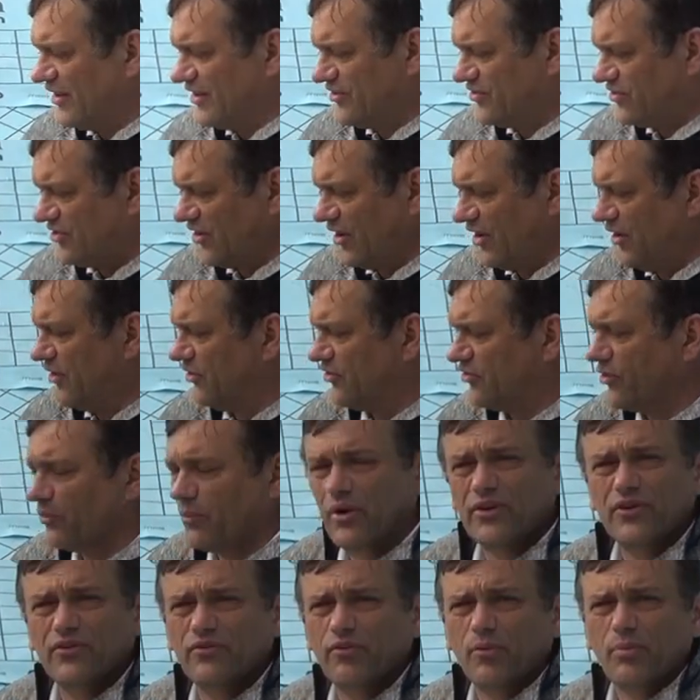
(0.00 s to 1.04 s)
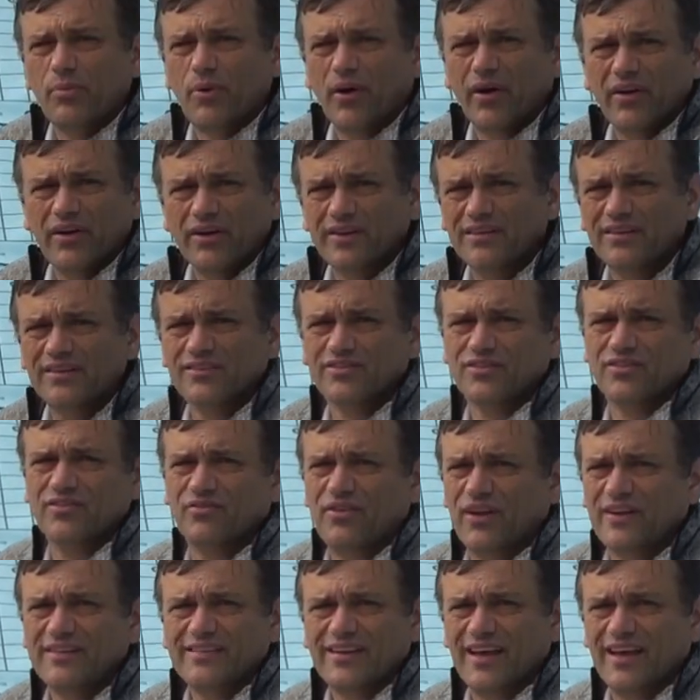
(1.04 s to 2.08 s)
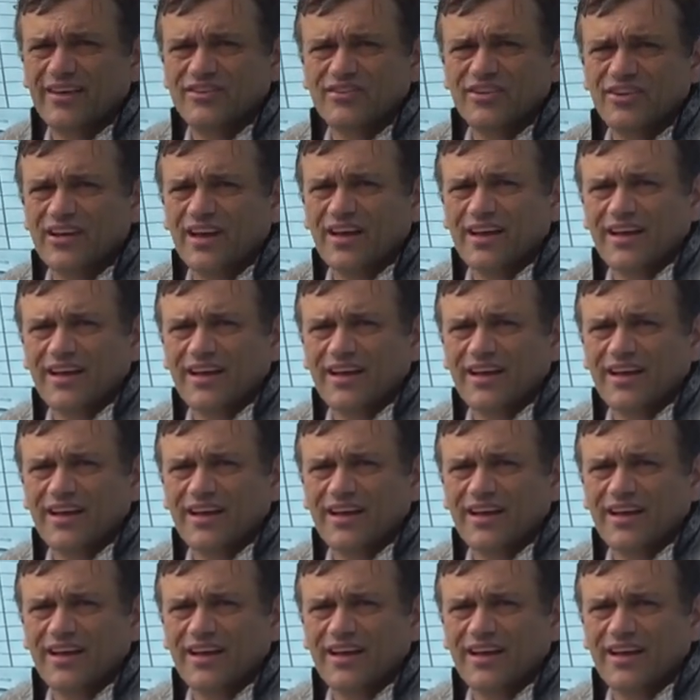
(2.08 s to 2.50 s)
is, uh, it's a wonderful product. It's fantastic.